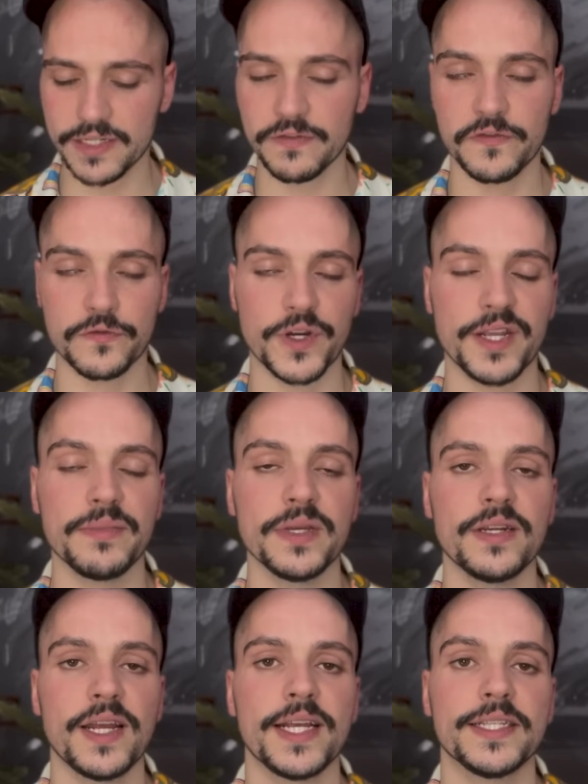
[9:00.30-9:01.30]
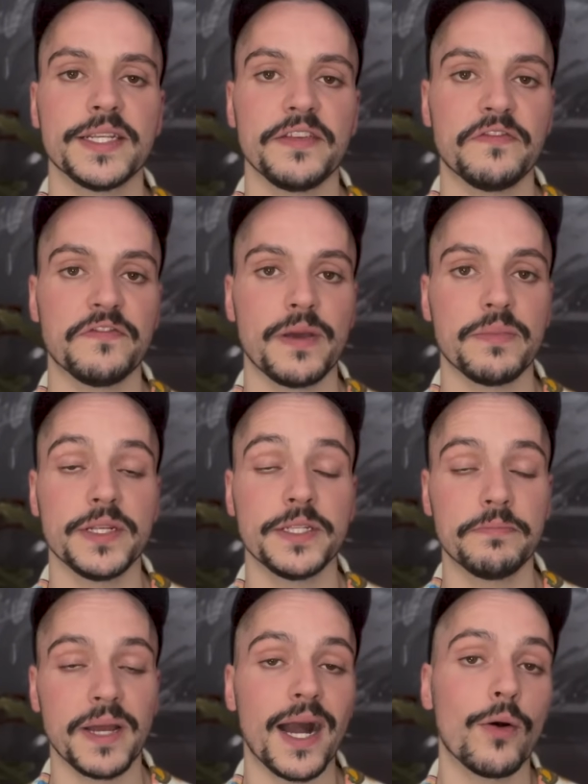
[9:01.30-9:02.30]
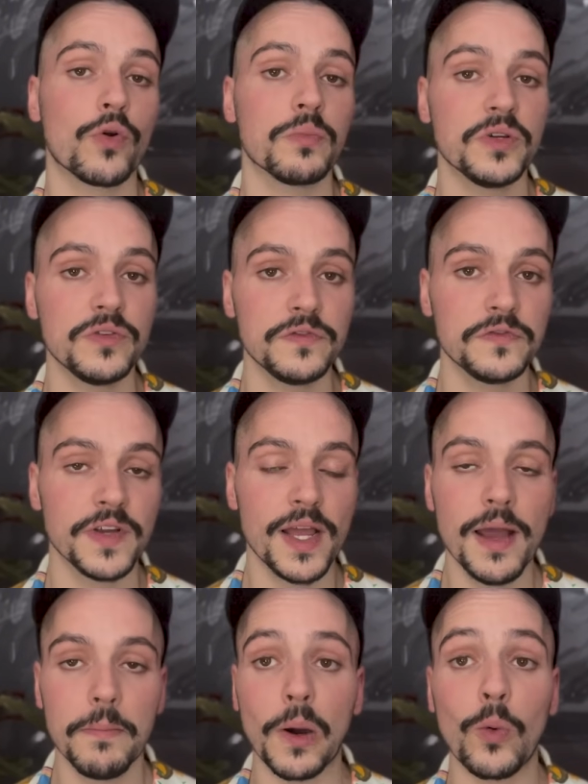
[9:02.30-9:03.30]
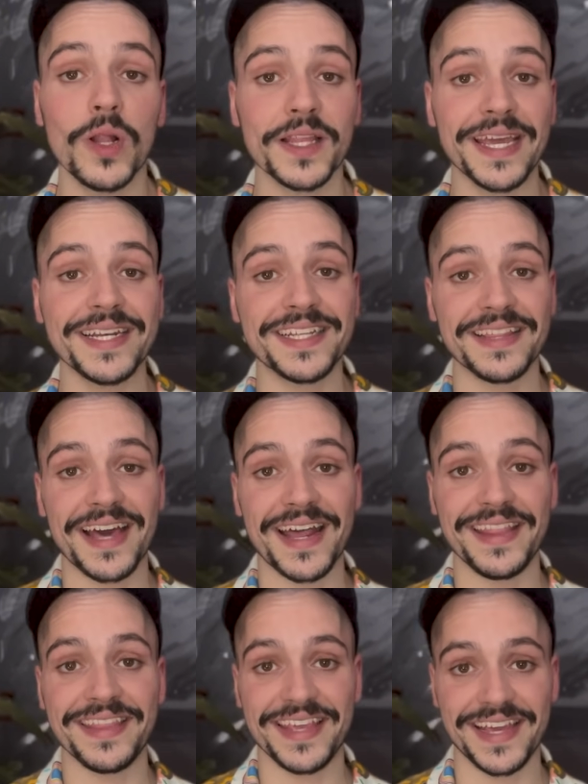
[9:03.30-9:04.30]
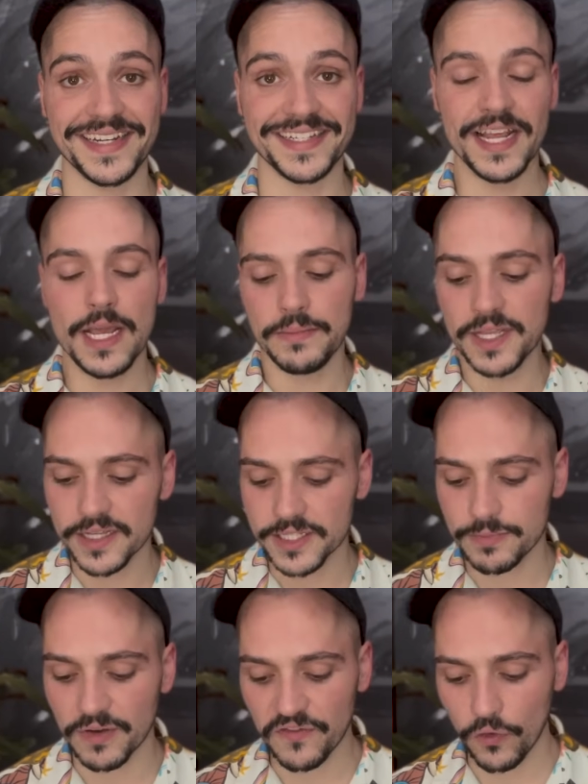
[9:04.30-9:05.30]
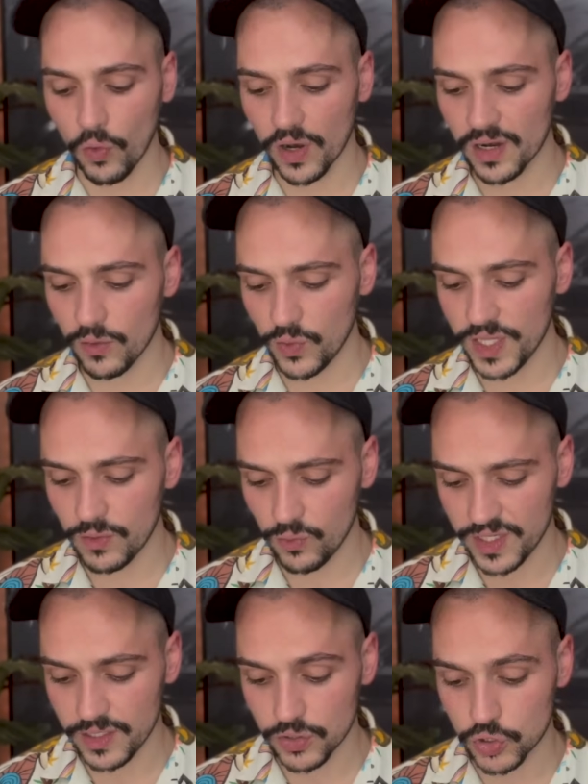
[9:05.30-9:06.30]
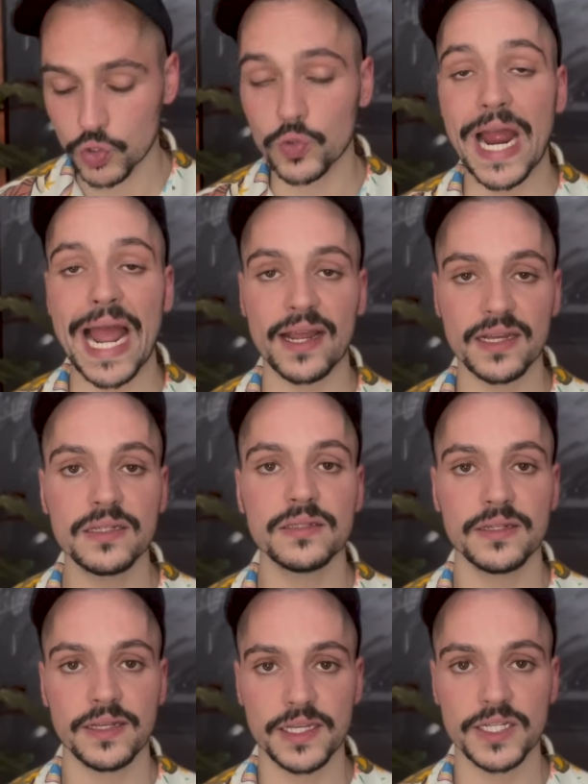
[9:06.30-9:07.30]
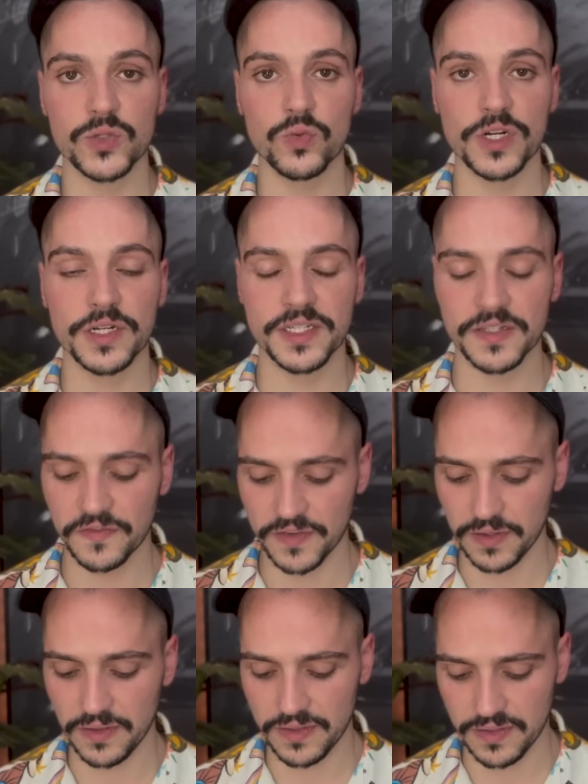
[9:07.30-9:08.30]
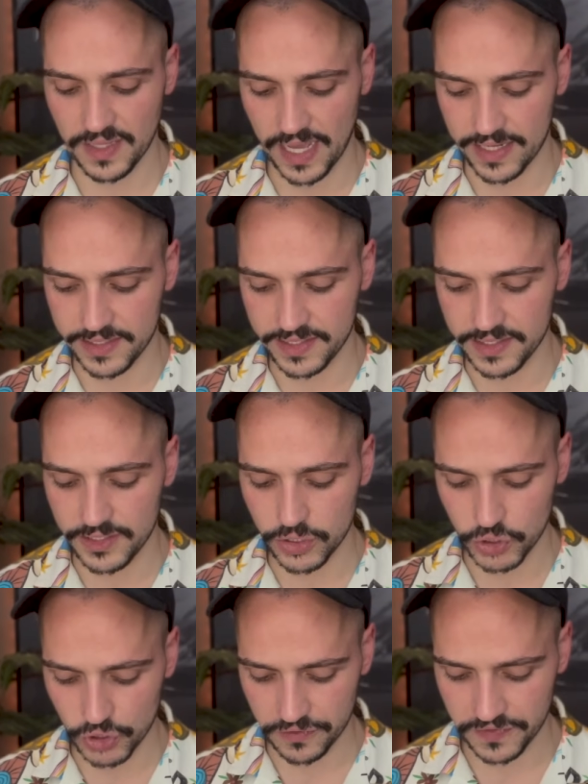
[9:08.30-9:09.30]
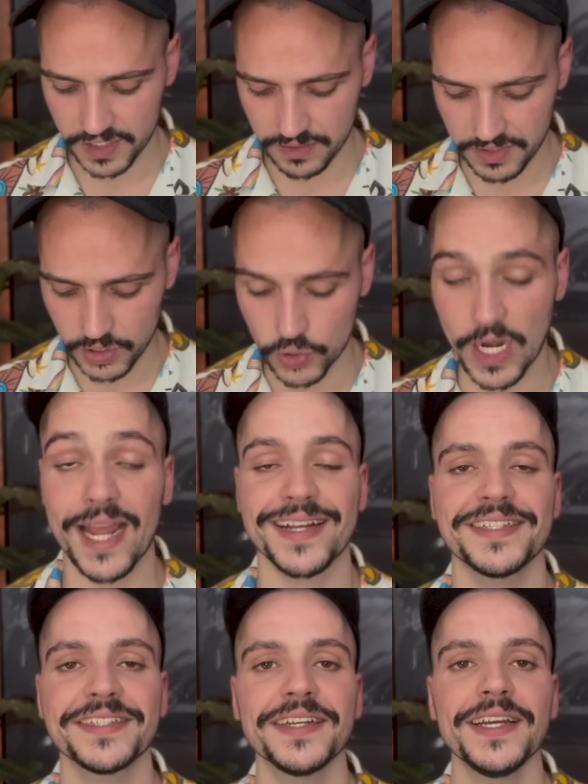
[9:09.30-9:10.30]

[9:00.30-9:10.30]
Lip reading: to frame it as a feminist power move. But we'll get to that in the end. Because before we drag his work to filth, as it deserves to be dragged,